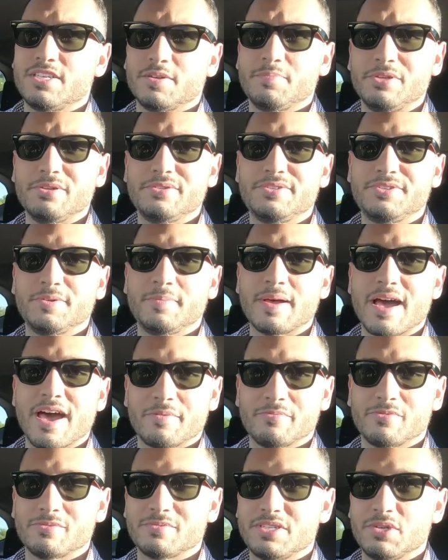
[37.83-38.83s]
up YouTube?
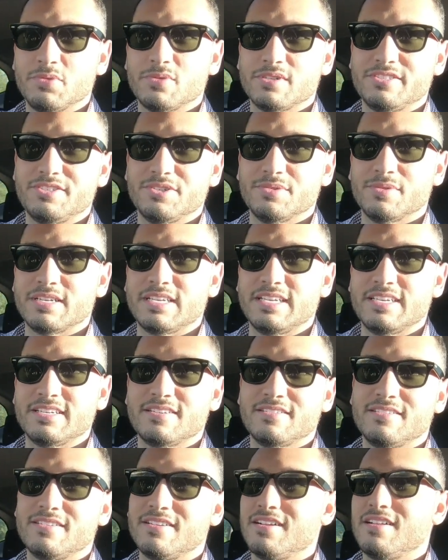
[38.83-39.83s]
Adam from C1Do1
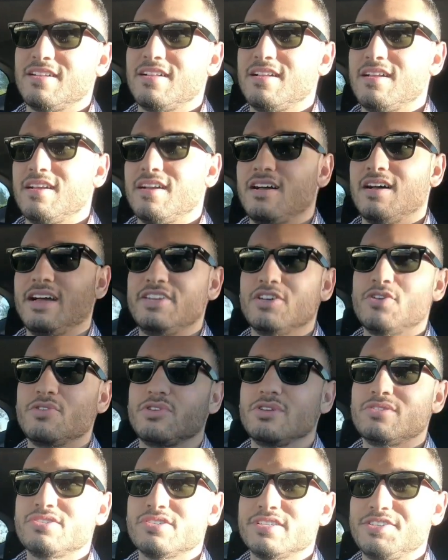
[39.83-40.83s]
here. I
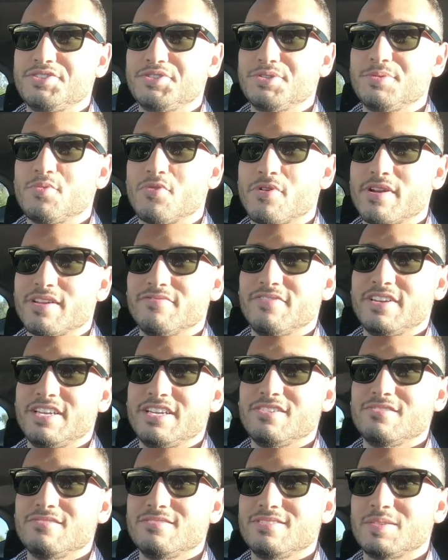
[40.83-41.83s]
don't usually do morning
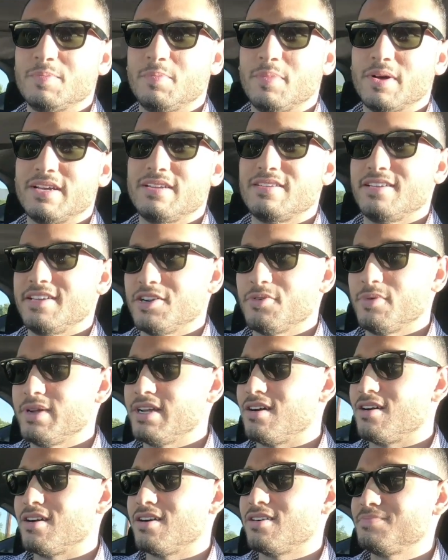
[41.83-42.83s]
videos, but here
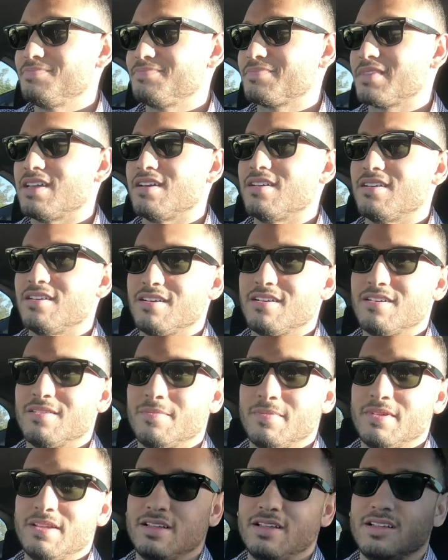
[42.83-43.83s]
we are.
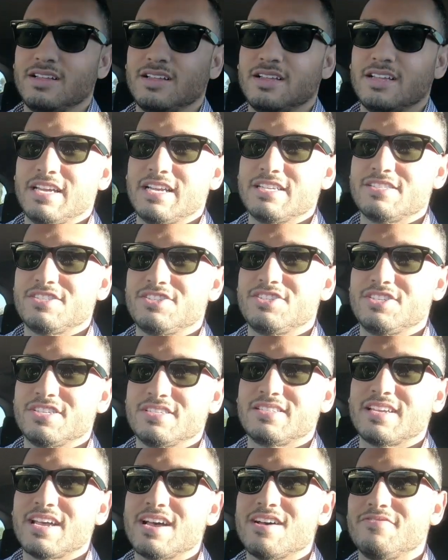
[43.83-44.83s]
It's
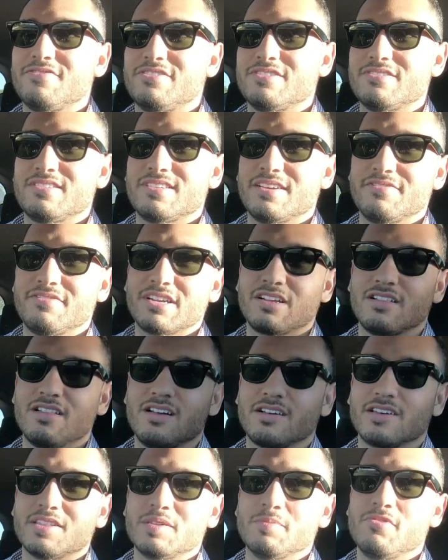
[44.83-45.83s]
just after 7
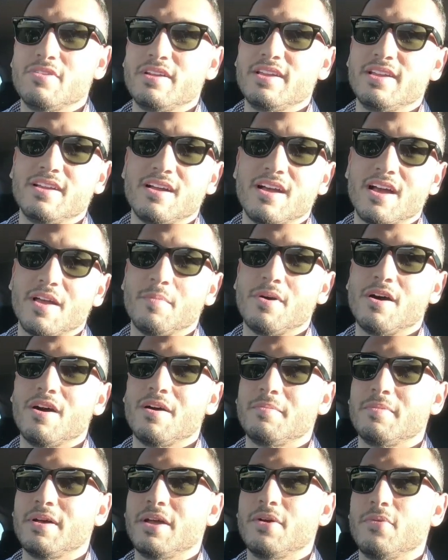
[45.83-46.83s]
o'clock in the morning. I'm
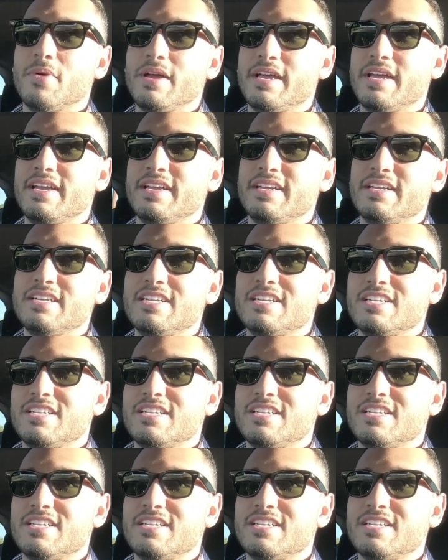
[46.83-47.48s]
on my way